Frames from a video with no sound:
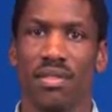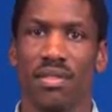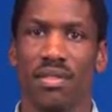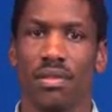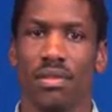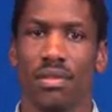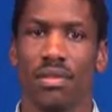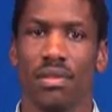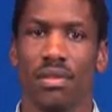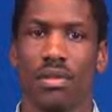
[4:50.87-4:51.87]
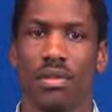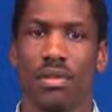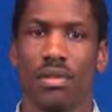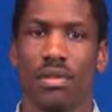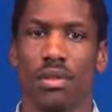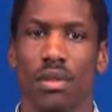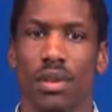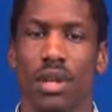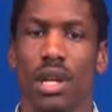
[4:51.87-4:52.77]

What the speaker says: (silence)